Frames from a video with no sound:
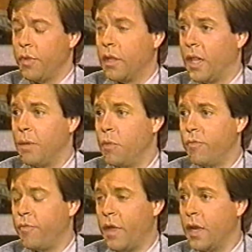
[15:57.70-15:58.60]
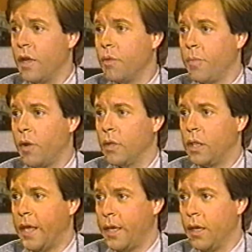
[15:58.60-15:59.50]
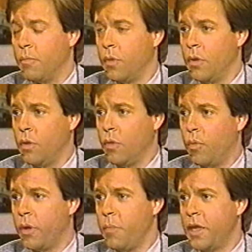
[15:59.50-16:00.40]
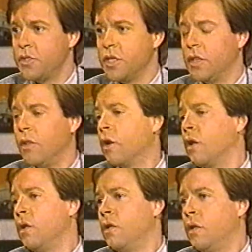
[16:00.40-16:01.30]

or the claim of any other parent like him where he might have said, look,